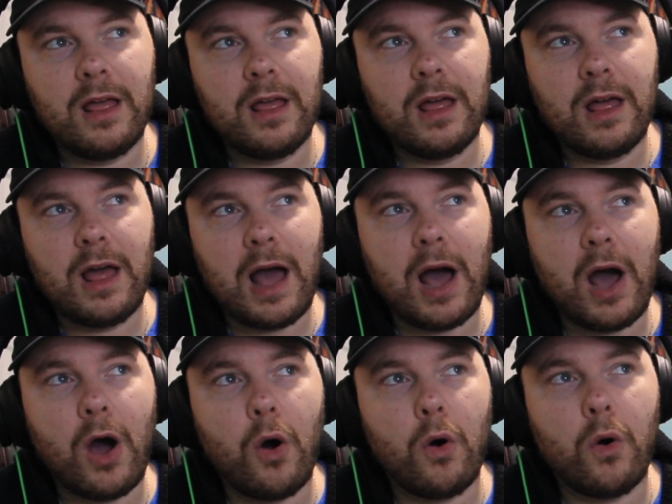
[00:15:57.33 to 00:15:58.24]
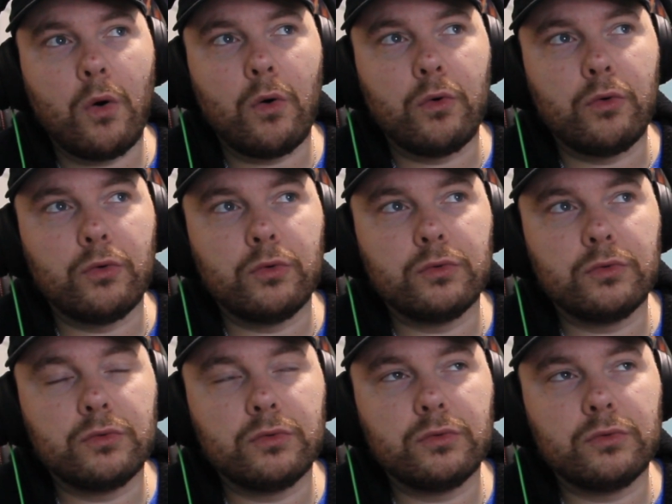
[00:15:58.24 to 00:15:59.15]
how
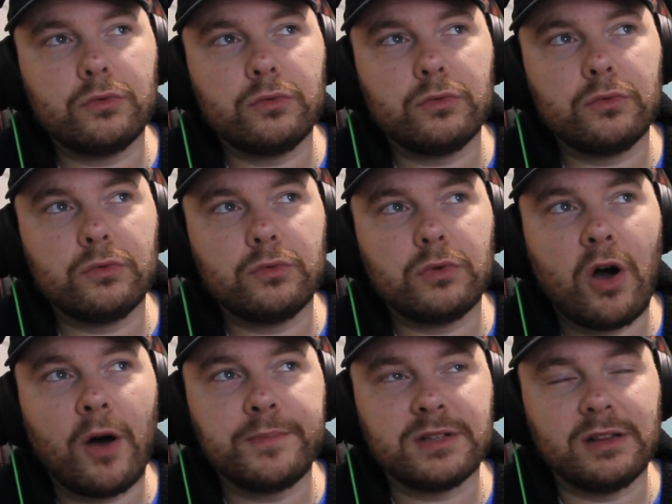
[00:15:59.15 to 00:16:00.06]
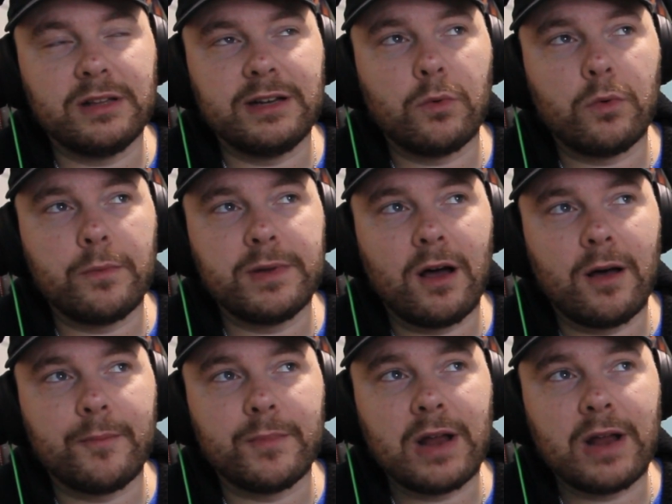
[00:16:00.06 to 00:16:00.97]
obsolete it will become
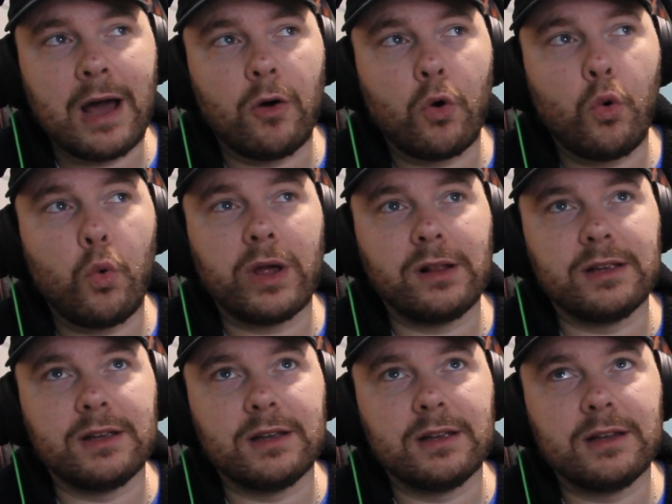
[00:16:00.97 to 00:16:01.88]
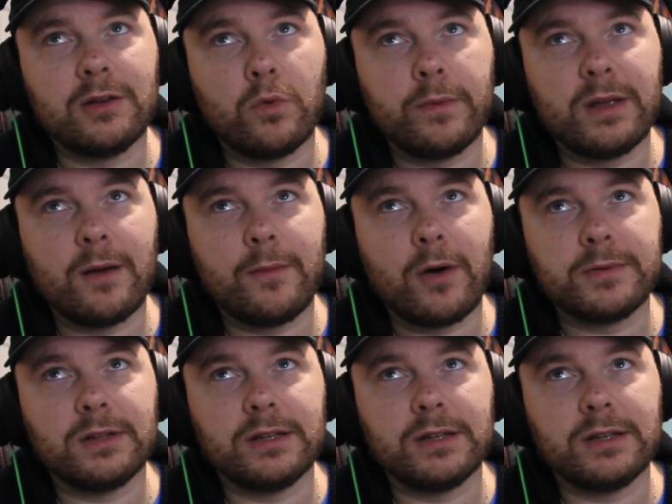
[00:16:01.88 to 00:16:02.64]
and how quickly it will become obsolete.